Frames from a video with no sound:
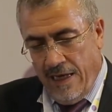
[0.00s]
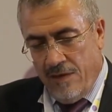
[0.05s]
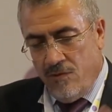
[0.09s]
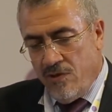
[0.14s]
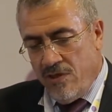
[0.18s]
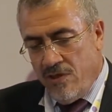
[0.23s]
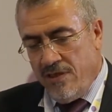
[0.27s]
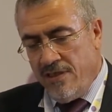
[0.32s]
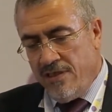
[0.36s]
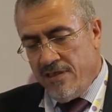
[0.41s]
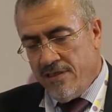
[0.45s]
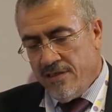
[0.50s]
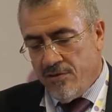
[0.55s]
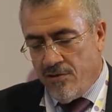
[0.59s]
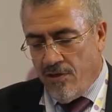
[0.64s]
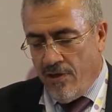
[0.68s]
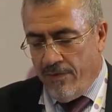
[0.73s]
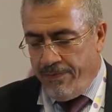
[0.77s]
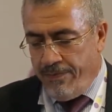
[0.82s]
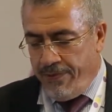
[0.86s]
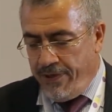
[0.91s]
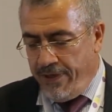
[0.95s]
will
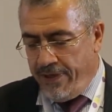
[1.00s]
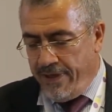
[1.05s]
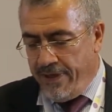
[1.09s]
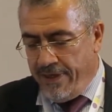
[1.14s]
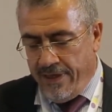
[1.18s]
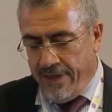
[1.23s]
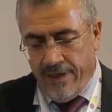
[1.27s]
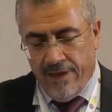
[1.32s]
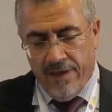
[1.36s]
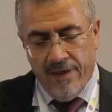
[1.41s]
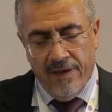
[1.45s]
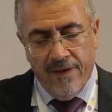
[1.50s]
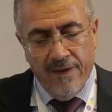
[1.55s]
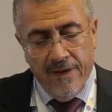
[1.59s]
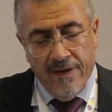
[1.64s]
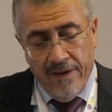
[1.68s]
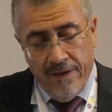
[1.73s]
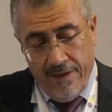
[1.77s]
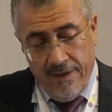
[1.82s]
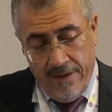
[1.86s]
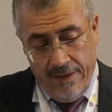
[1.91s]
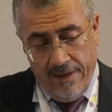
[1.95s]
stop here.
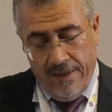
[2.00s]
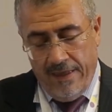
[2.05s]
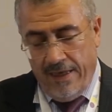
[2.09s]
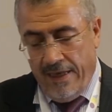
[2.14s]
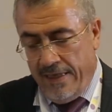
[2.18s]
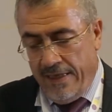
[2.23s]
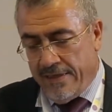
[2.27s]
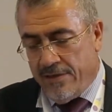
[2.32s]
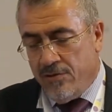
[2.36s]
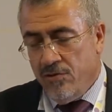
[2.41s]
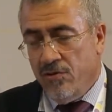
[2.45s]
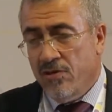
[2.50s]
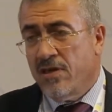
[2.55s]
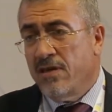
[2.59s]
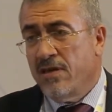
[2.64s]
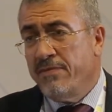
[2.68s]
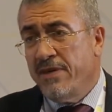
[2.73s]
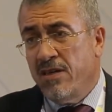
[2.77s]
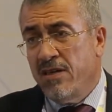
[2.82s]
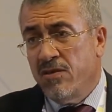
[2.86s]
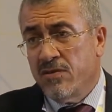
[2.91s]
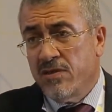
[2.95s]
I'll talk
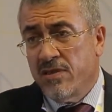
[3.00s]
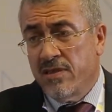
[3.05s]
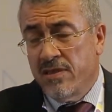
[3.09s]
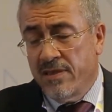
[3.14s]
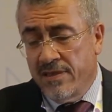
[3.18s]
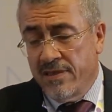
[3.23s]
about,